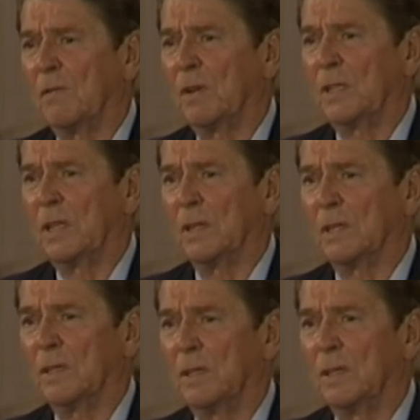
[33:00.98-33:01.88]
every
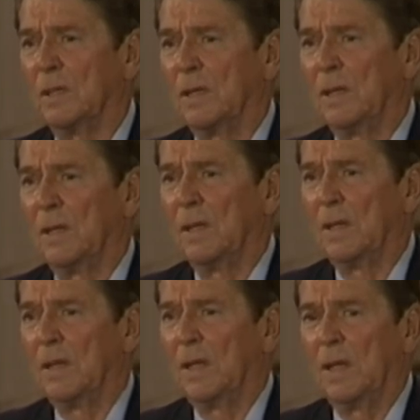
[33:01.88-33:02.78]
year
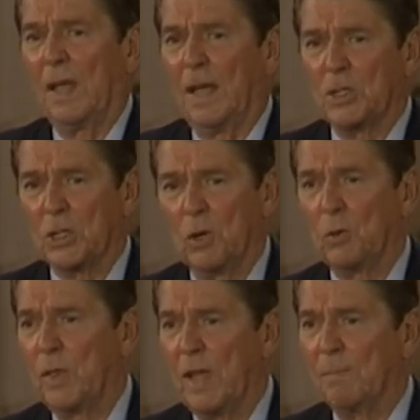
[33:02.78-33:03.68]
and
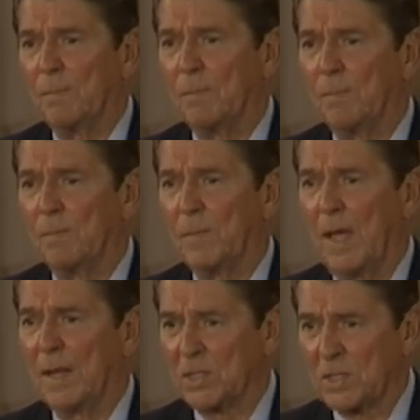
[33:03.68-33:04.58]
show them
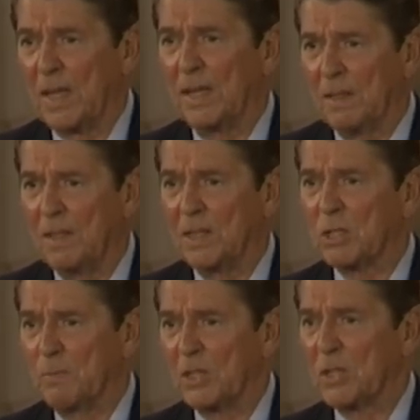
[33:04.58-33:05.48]
and say,
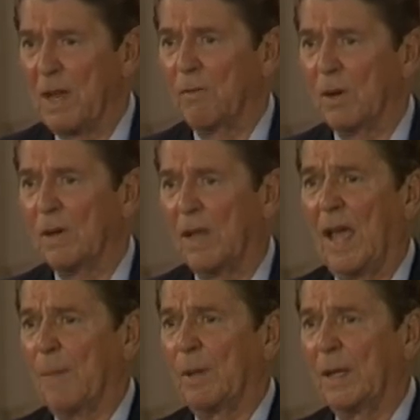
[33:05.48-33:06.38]
this must never
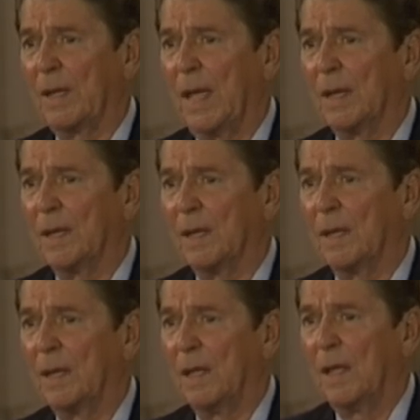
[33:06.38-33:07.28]
happen again.
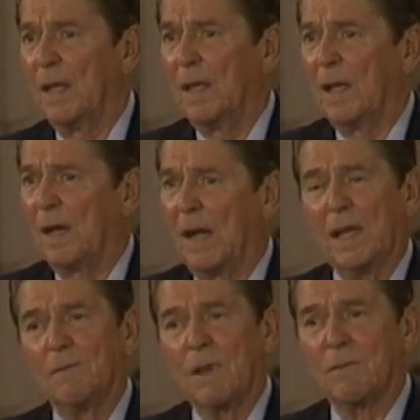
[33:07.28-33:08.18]
I
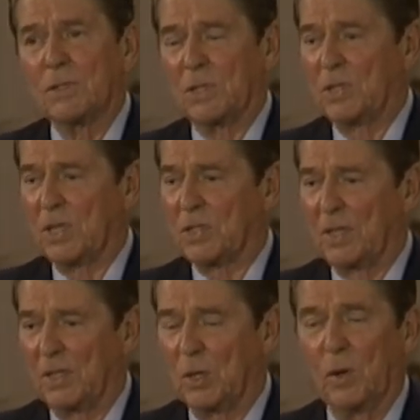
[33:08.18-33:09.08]
have never
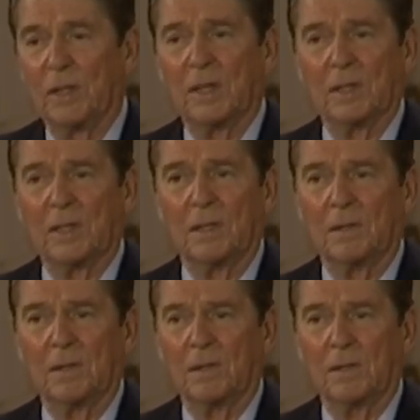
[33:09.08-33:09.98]
suggested in going there that
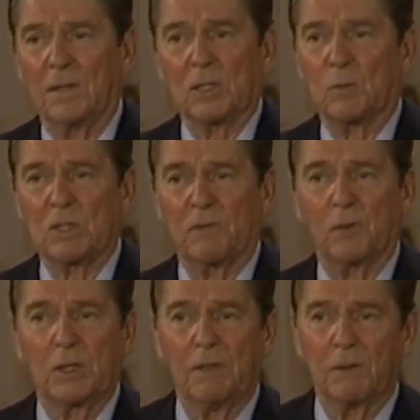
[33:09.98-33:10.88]
this was a
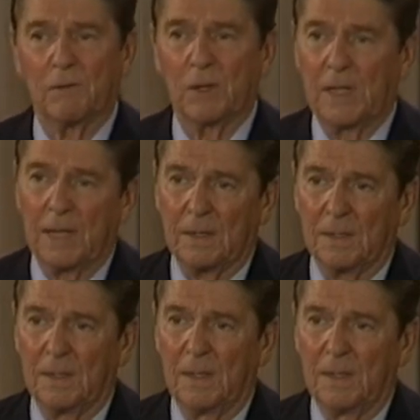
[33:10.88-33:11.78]
forgive and forget
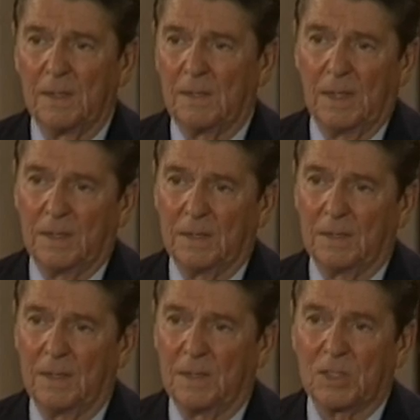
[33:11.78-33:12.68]
thing.
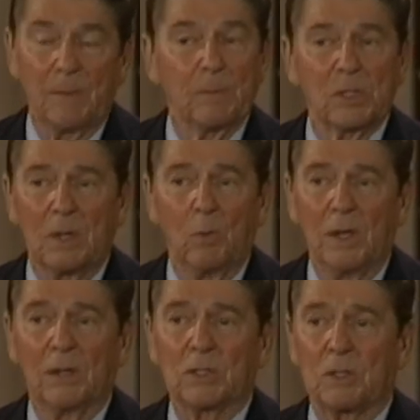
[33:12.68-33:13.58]
It's up to
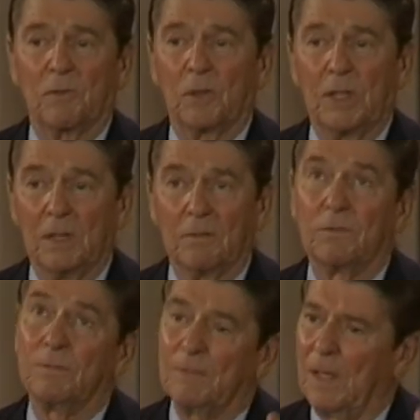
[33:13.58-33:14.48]
someone else to forgive,